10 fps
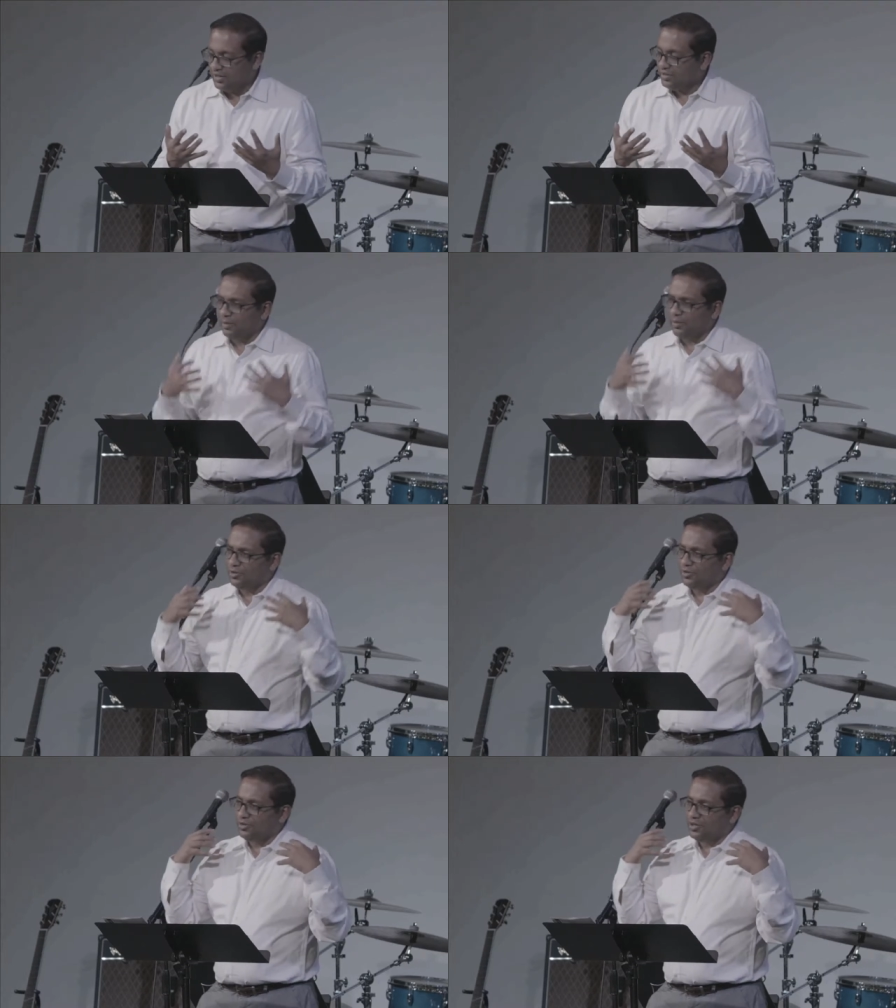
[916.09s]
Think
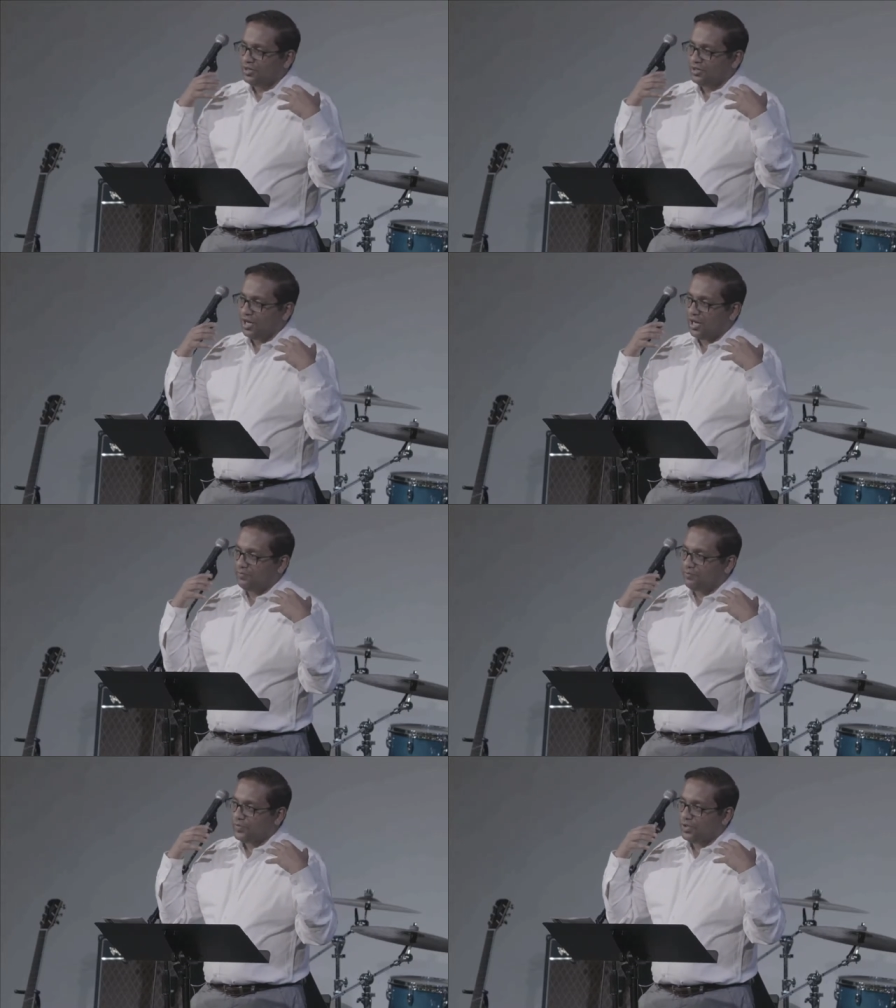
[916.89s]
about
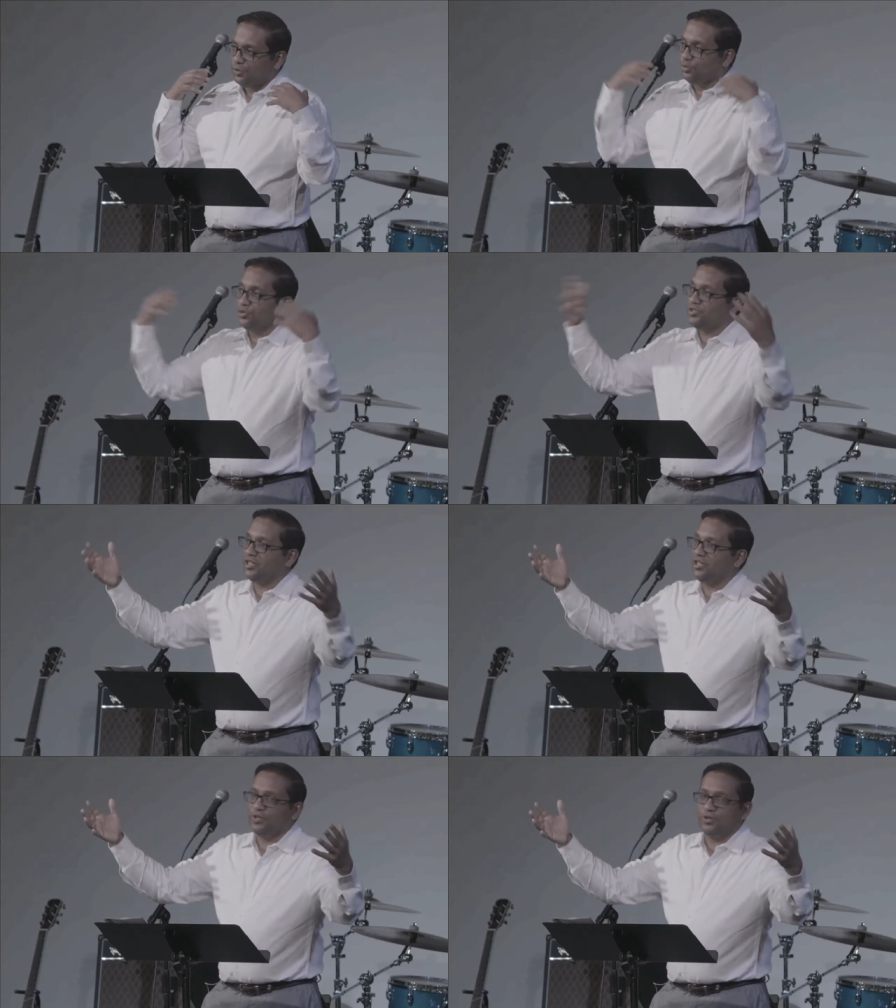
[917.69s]
um, New Year's
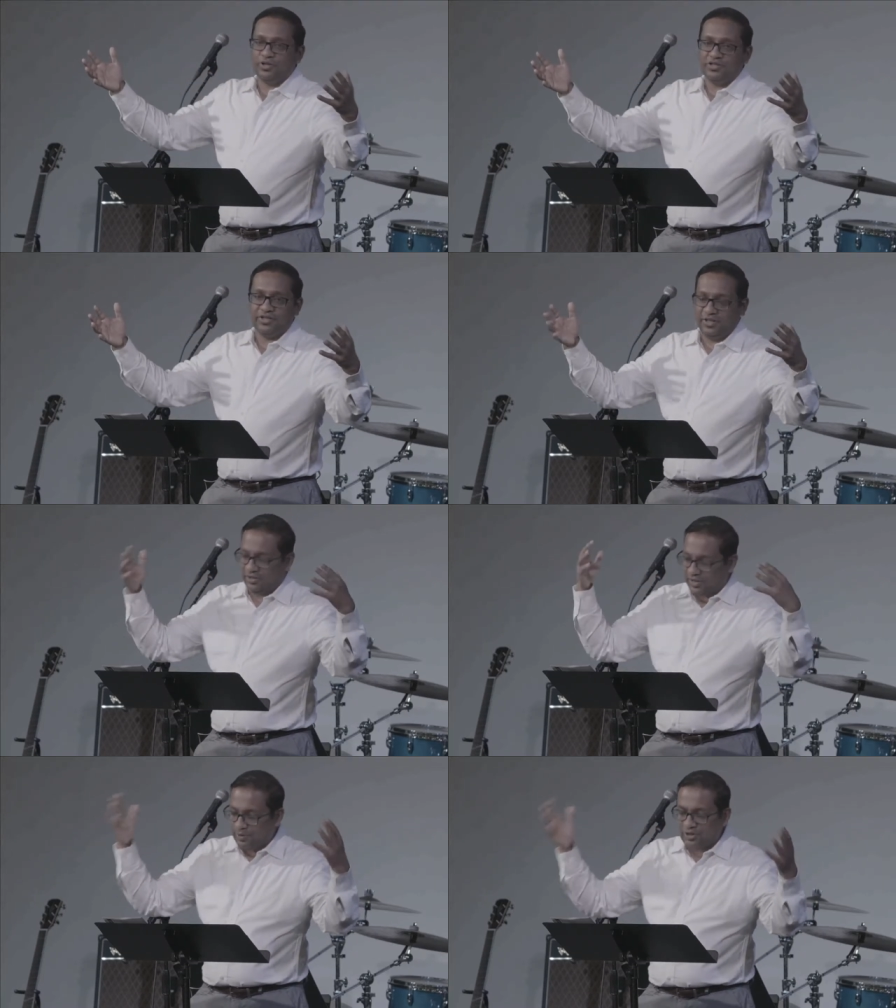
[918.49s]
Eve in New York
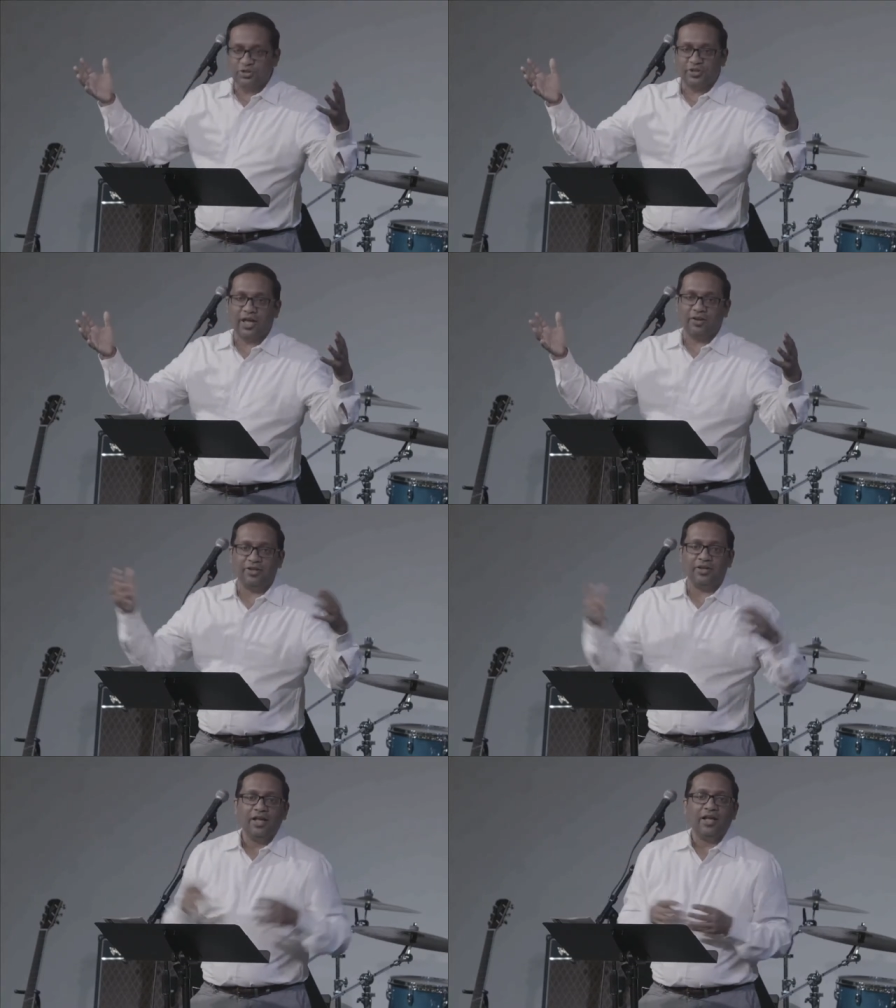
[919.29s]
City. Picture that,
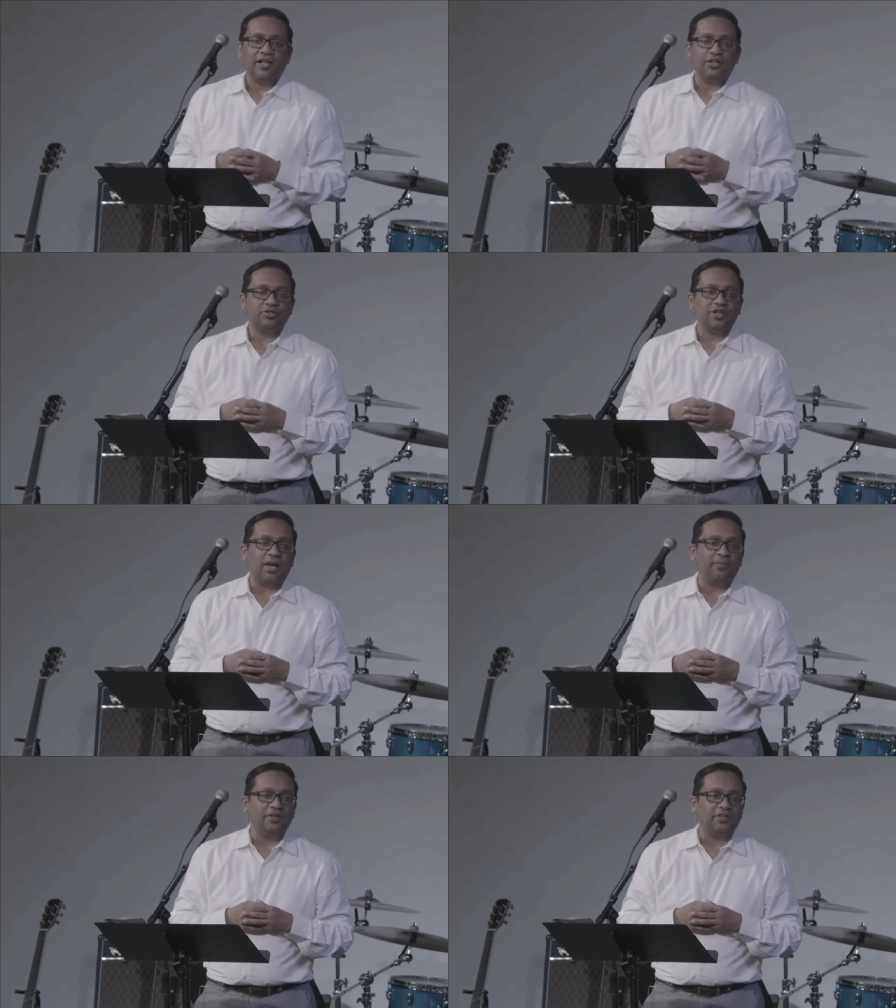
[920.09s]
right? And that's what's
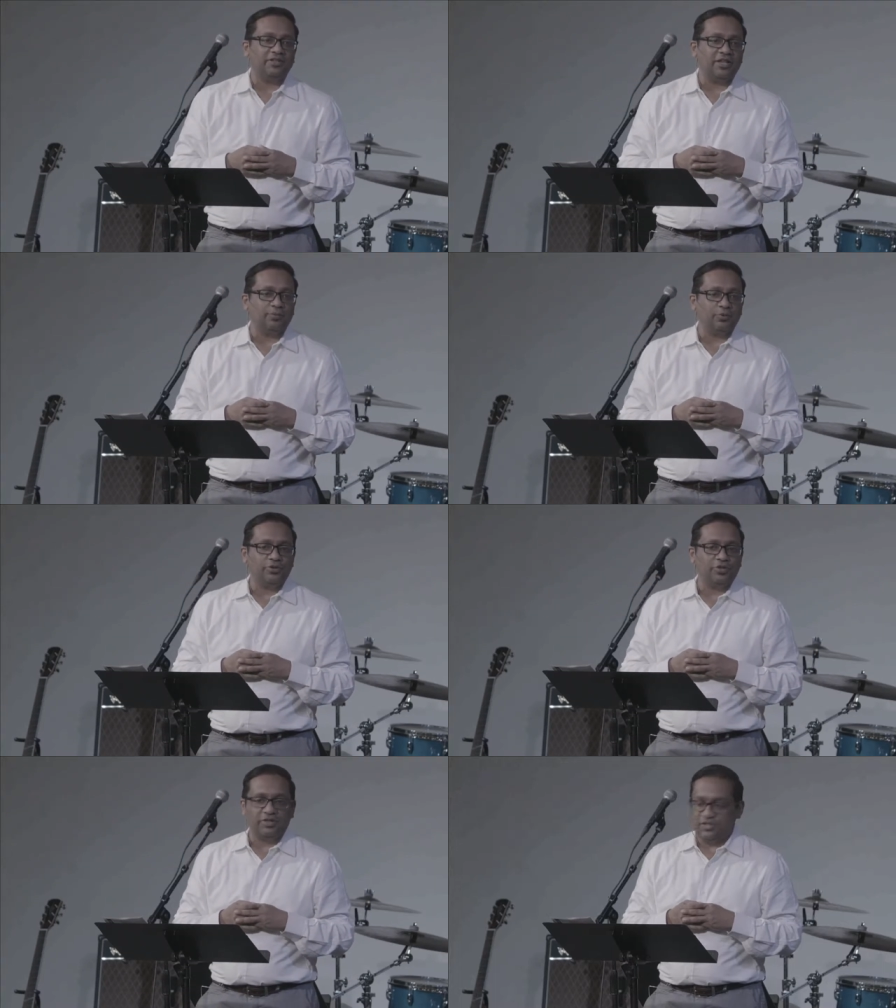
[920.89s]
happening in the temple
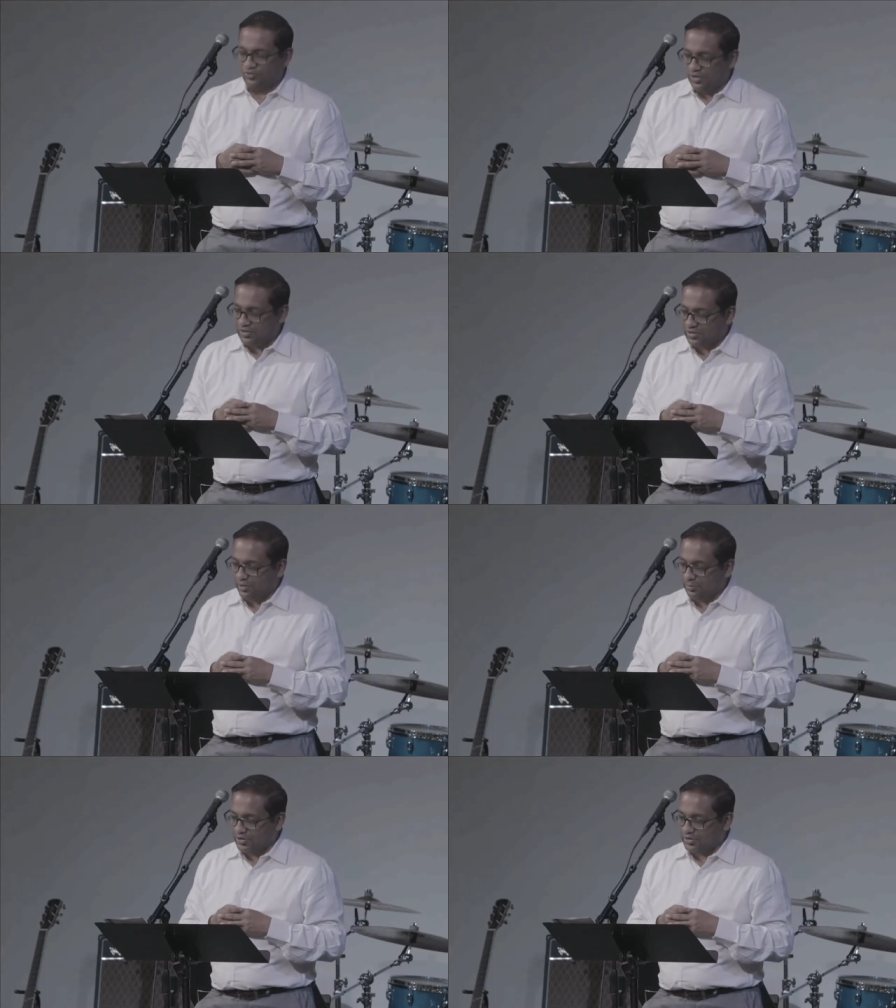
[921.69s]
during this feast
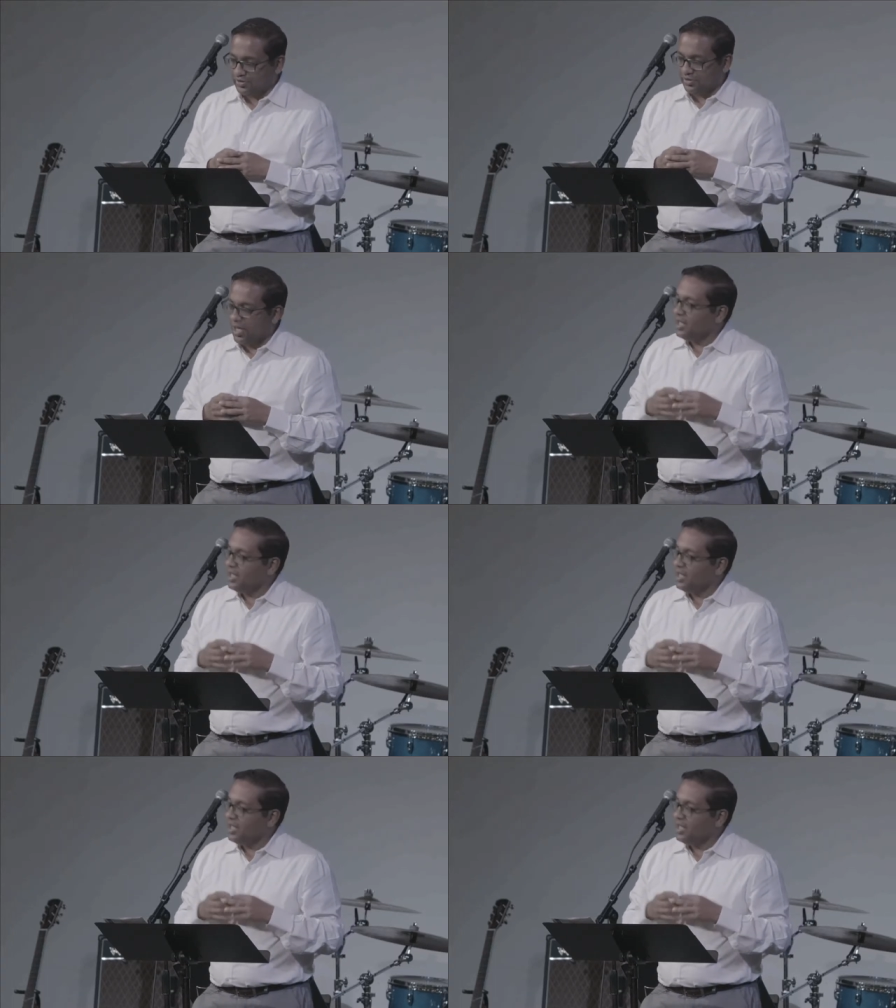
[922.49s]
celebration.